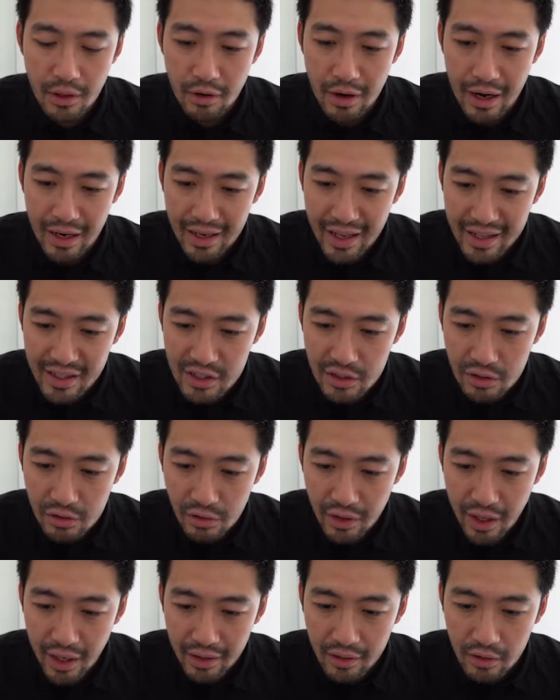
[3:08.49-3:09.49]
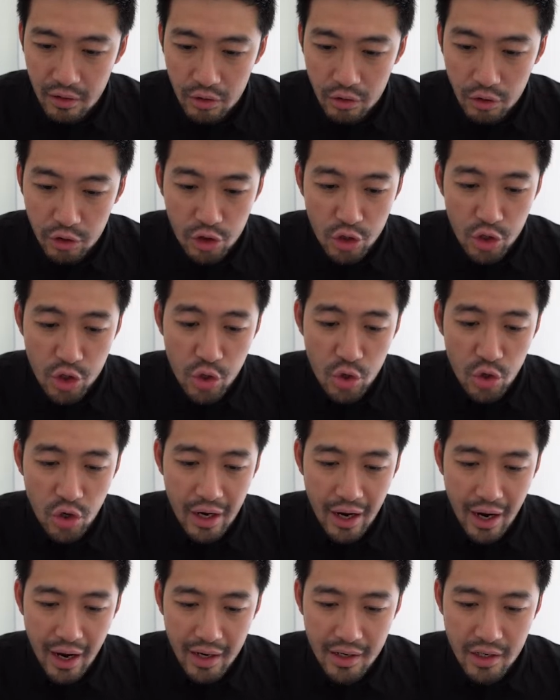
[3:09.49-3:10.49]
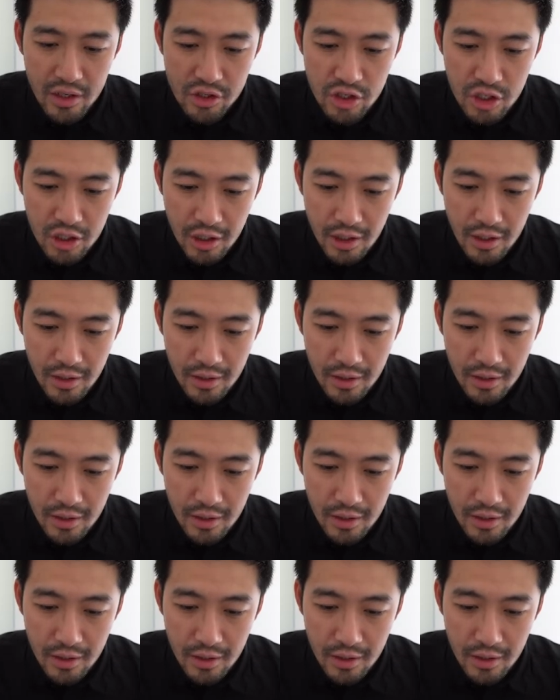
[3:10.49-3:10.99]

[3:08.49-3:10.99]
All right, let's look at Duke Energy.